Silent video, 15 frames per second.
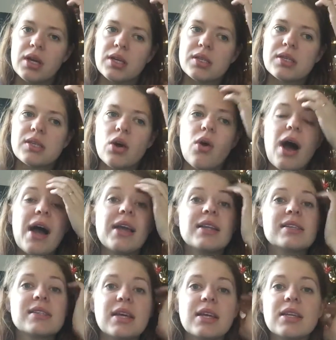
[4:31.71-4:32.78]
So I
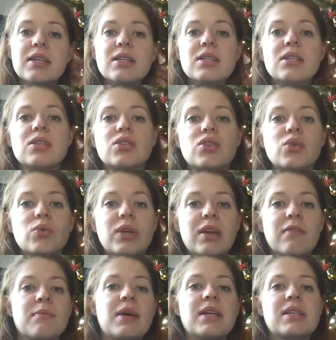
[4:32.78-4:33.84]
decided to
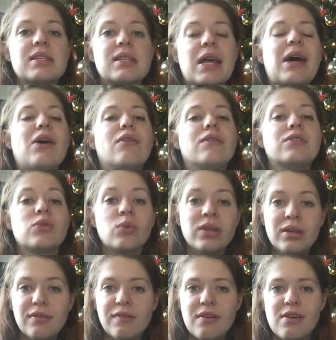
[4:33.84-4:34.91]
give myself
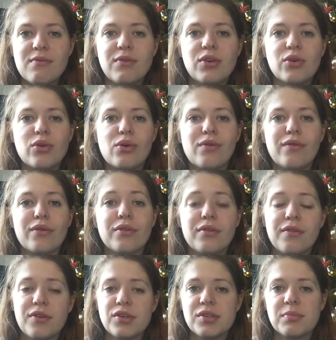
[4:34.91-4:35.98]
€25 for the
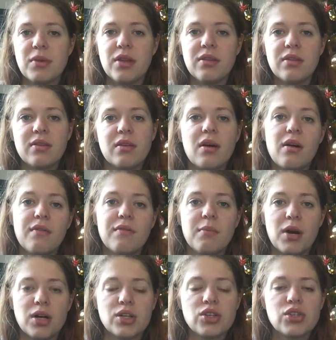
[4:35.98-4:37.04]
first month of
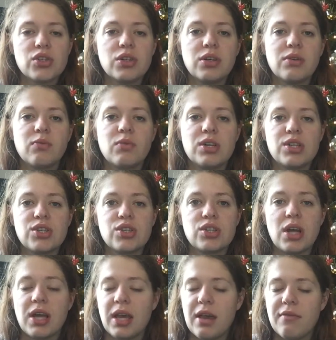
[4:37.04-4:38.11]
March, which
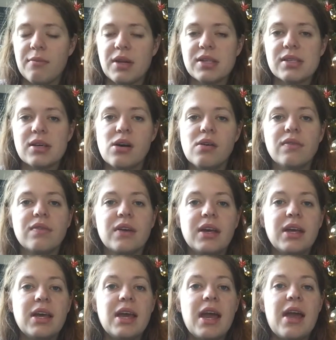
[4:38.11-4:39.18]
I gave myself,
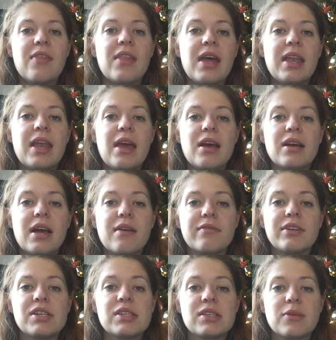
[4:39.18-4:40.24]
and then
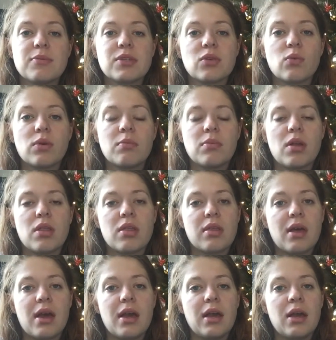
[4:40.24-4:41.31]
every subsequent month
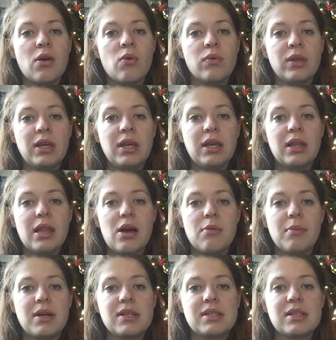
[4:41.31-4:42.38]
I only allowed
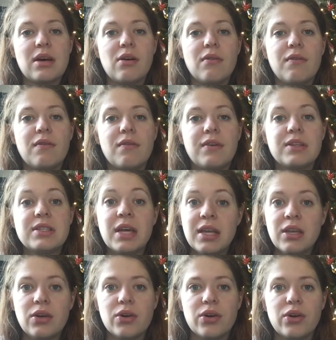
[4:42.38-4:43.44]
myself
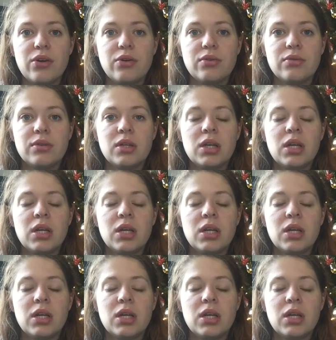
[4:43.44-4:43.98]
€10.